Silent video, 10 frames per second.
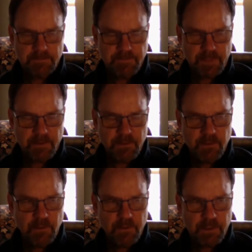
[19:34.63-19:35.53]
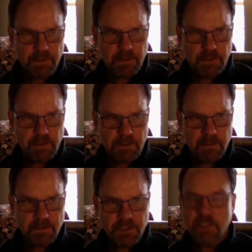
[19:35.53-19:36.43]
I do know that
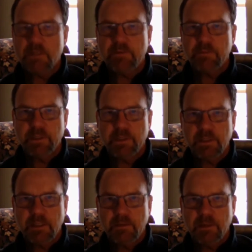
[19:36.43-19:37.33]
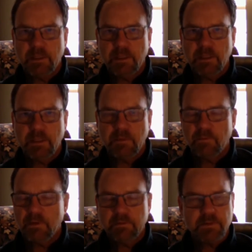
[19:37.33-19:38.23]
the sheriff in Barron County, a
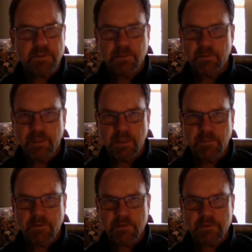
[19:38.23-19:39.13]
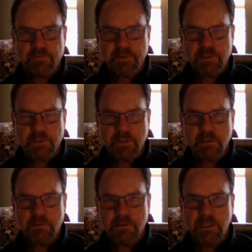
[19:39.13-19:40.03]
wonderful gentleman by the name of Chris
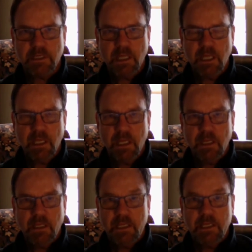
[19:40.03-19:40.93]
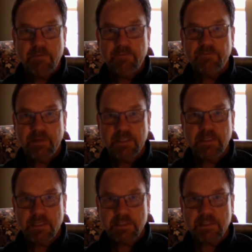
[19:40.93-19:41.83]
Fitzgerald, he
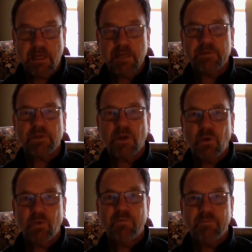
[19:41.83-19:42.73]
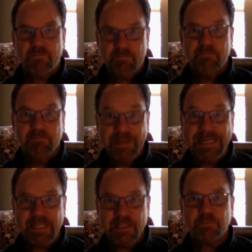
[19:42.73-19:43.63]
funded this out of his own
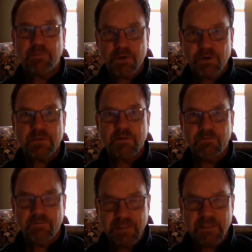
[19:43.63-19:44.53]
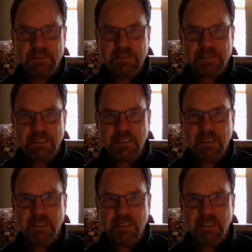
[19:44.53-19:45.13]
money, his personal funds,